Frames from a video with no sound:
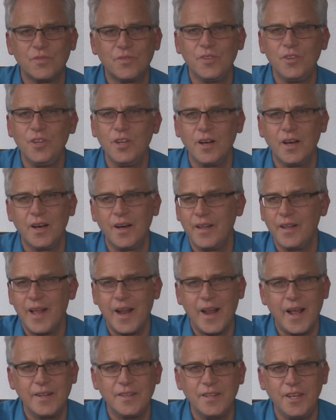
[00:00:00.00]
yeah
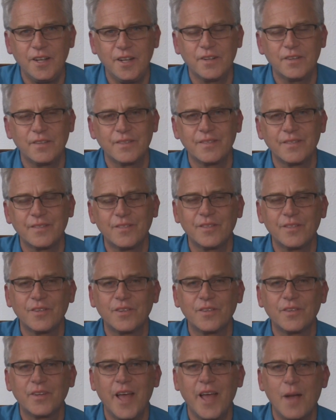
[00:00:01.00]
that antique
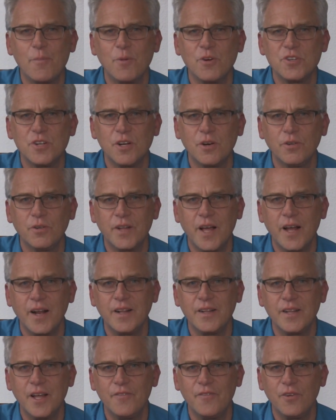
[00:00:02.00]
camera show down
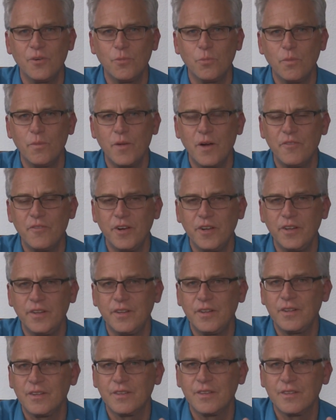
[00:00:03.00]
in Denver every
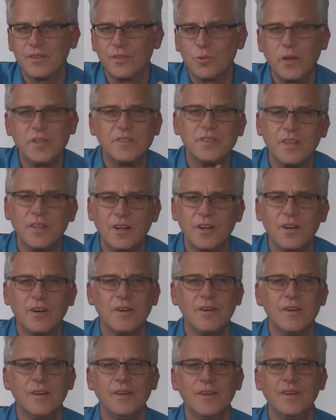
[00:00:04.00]
twice a year.
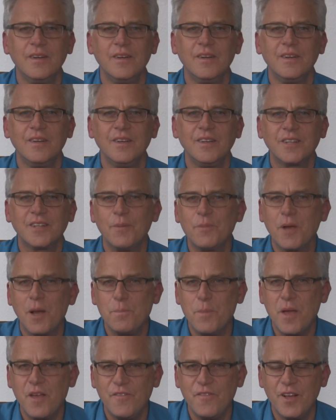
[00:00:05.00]
It's coming
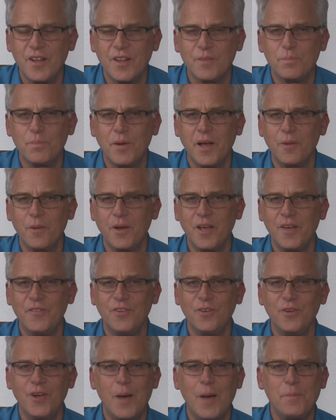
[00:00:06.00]
up May 5th, by the way, if
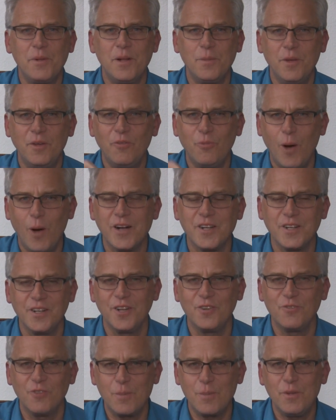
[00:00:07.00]
you happen to be watching
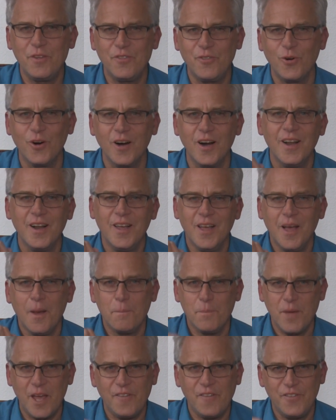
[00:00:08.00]
this right before
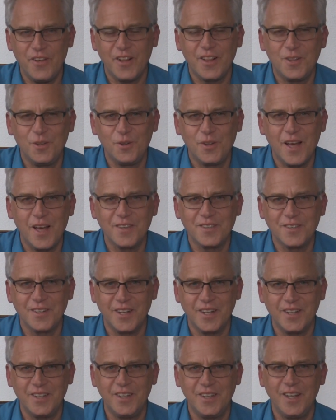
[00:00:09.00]
May 5th,
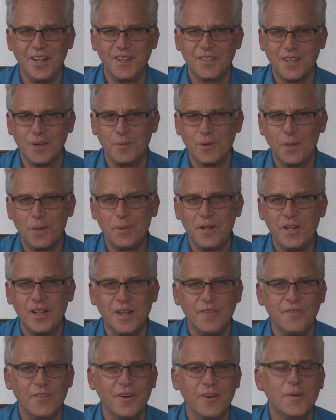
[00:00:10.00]
2019. It's coming up in
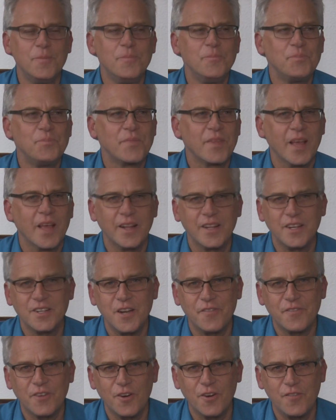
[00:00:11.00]
Denver at the
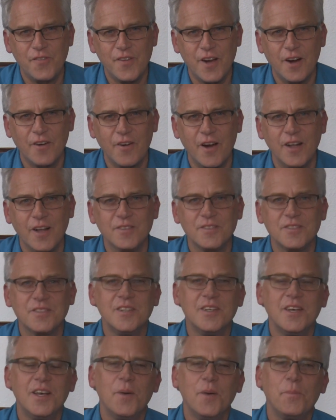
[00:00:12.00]
Jeffco Fairgrounds.
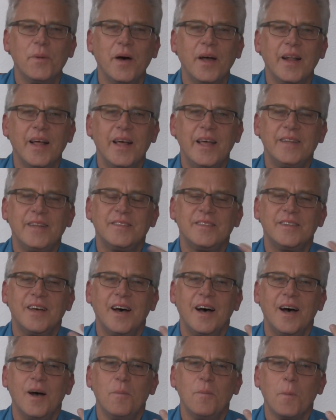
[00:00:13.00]
But it's
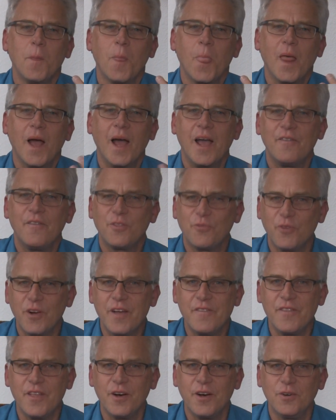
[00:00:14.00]
uh, I have three
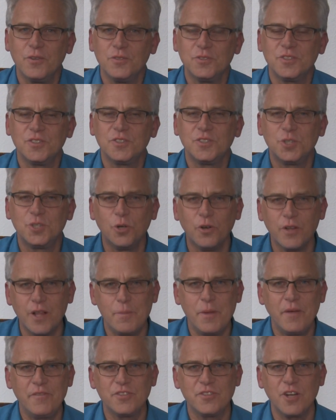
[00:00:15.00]
of those. Two of
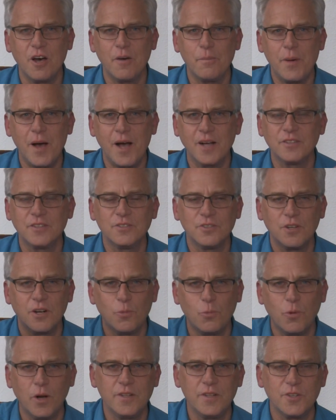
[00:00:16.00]
them have soft boxes on
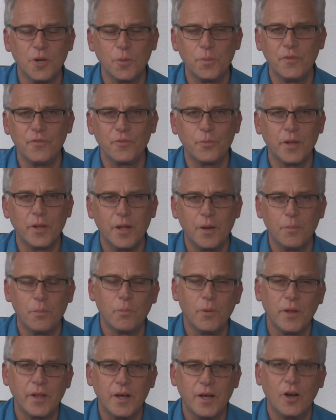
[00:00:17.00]
them. One's open with a
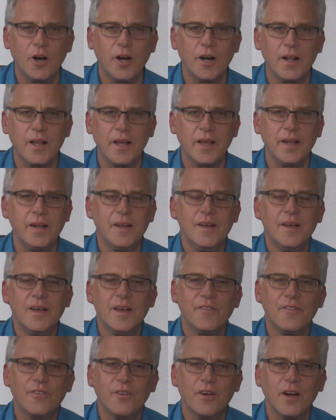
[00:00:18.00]
with a hard light
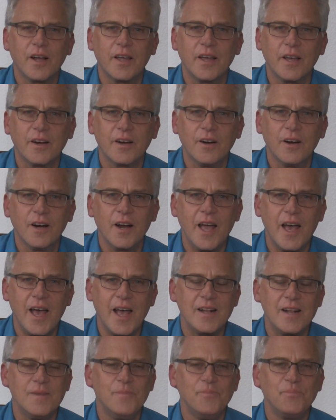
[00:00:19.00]
for a kicker.
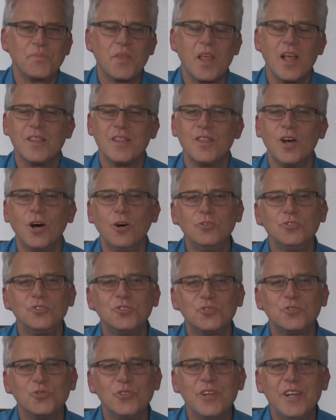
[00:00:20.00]
And those
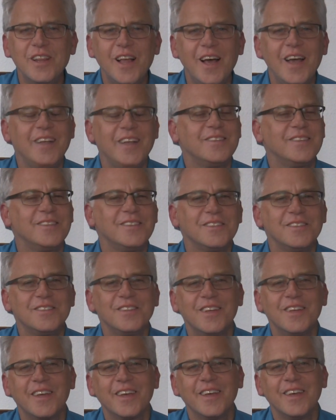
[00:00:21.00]
three lights, it's just
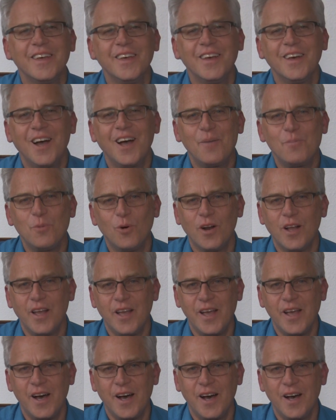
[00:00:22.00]
like I'm on
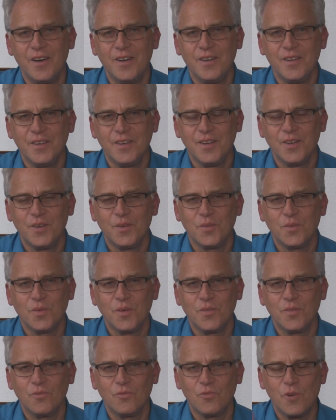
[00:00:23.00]
a uh,
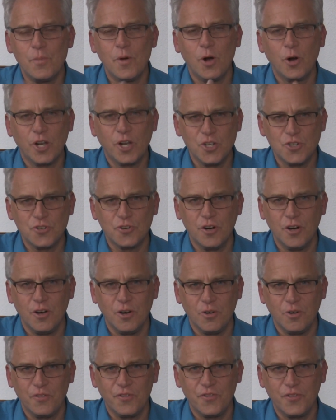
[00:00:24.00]
remote
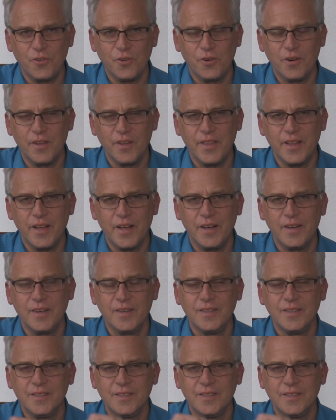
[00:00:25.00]
control for the